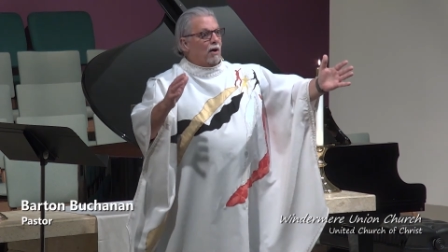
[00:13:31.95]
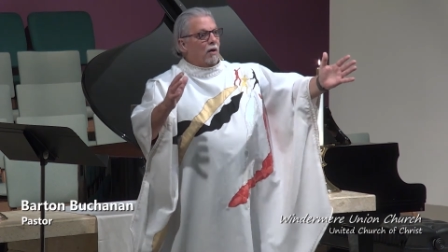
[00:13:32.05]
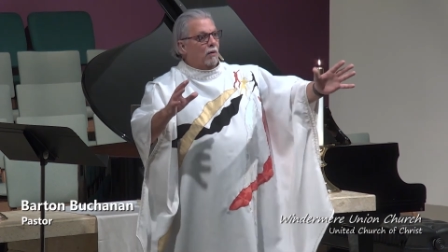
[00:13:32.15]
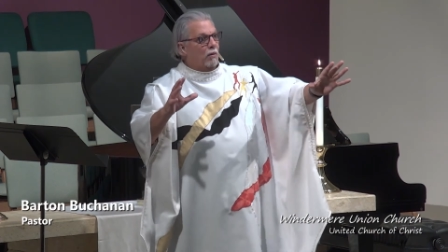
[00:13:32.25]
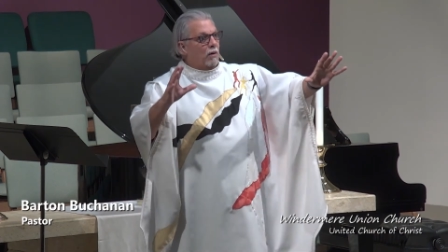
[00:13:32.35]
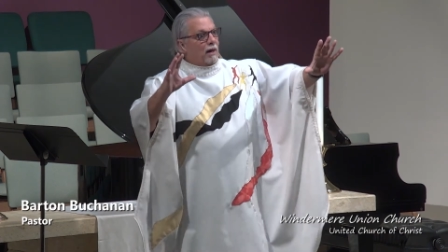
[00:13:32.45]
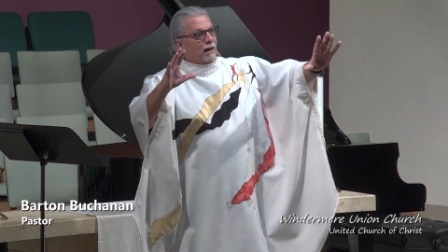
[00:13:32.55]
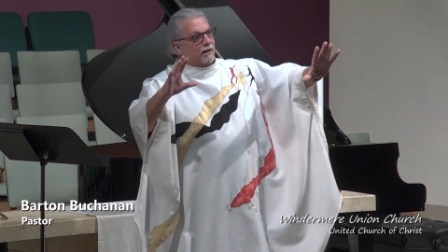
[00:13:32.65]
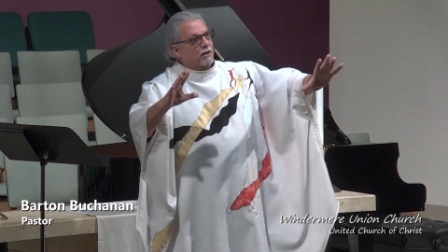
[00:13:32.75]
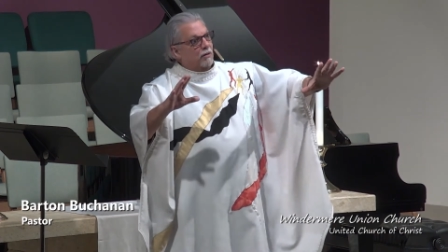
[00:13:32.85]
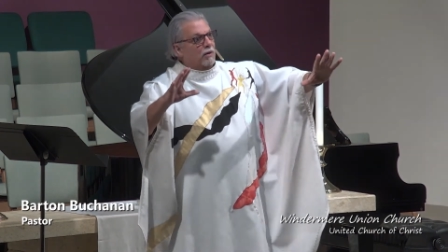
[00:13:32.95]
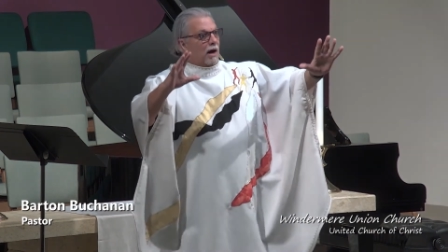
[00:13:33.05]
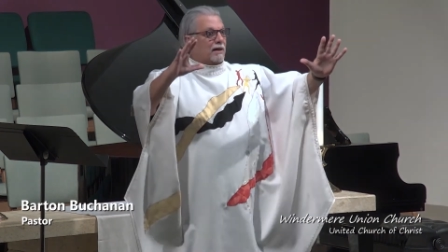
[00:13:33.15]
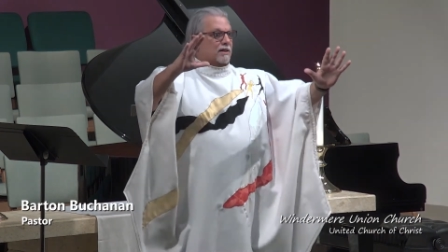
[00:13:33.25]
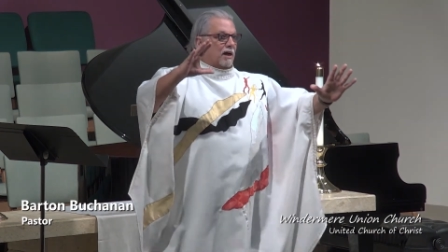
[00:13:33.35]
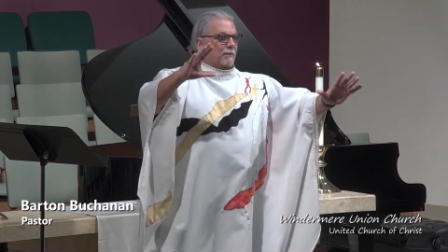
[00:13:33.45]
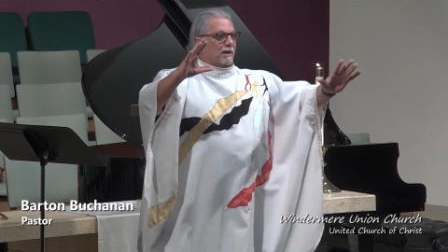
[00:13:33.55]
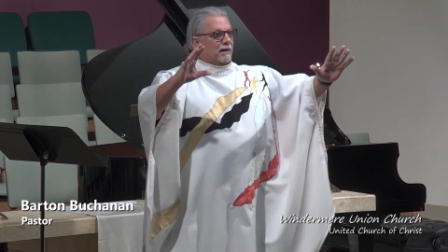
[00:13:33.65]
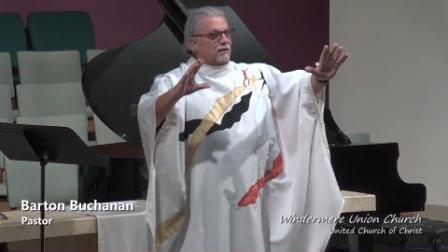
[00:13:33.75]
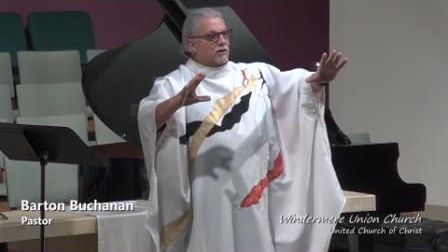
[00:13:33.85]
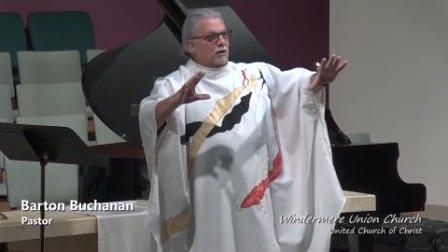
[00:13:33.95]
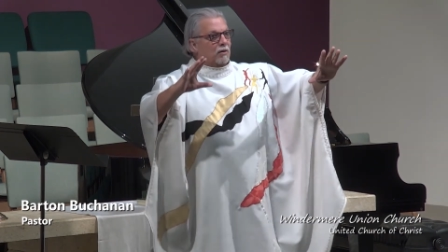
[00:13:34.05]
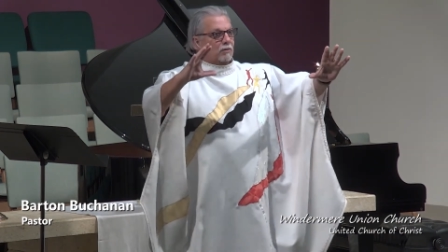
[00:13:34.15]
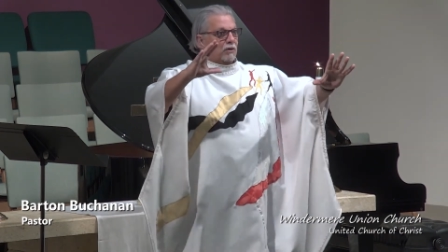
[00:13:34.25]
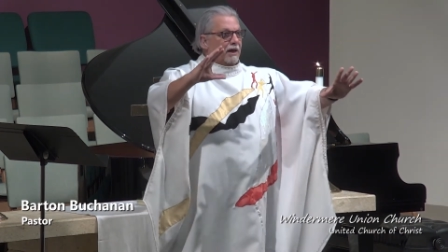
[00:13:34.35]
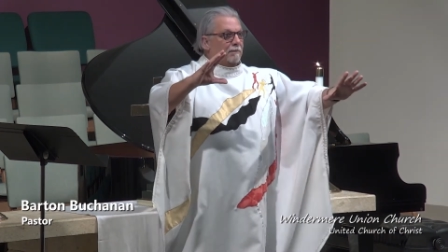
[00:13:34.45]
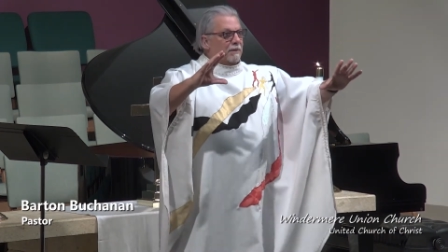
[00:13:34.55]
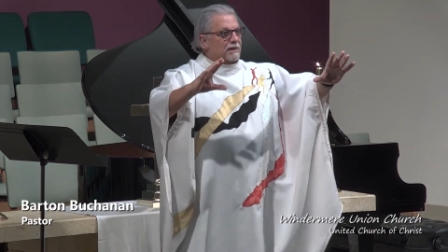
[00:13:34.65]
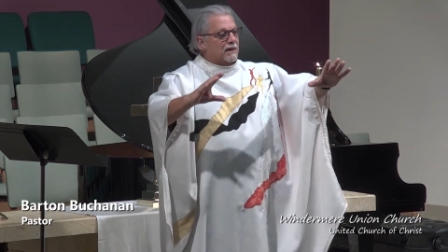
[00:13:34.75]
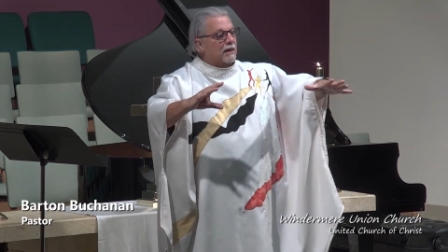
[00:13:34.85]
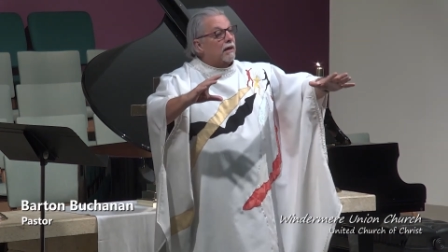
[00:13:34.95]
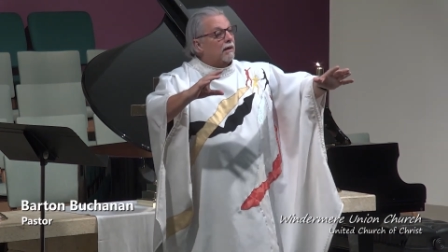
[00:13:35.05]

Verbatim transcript: oh, you know, God's coming and, you know, get busy.